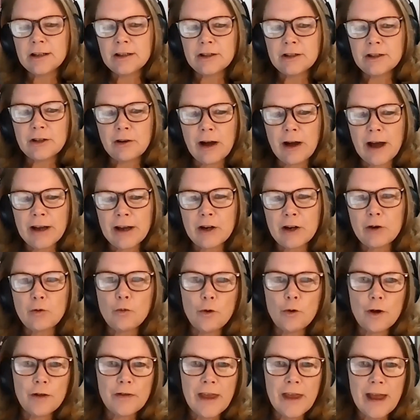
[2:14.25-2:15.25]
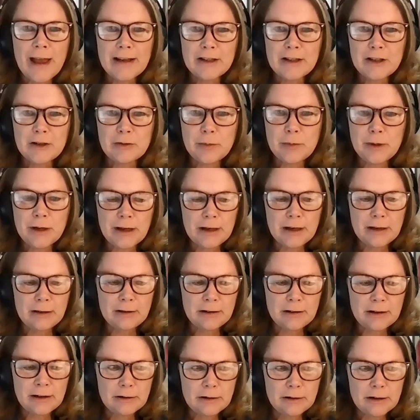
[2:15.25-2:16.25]
So I don't want that to be
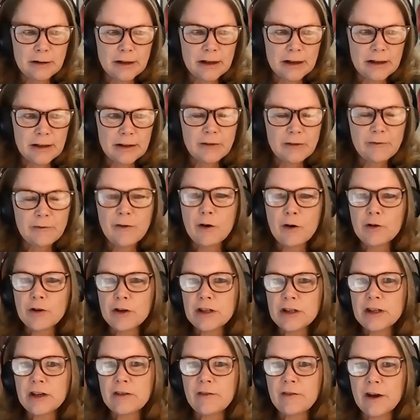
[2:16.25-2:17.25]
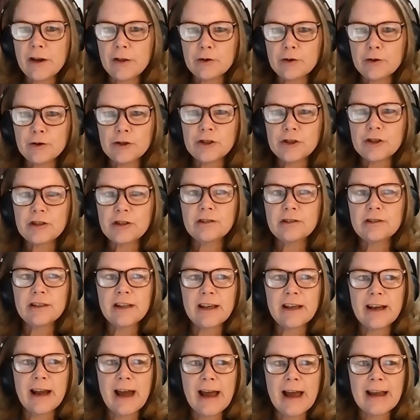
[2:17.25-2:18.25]
uh, the focus of others
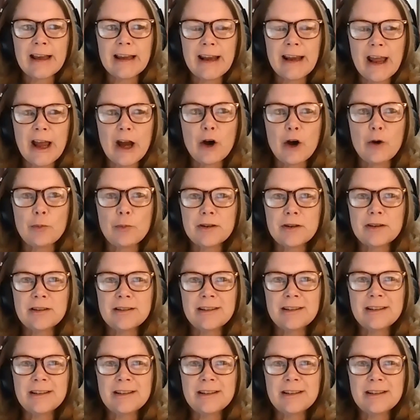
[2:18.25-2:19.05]
that I could help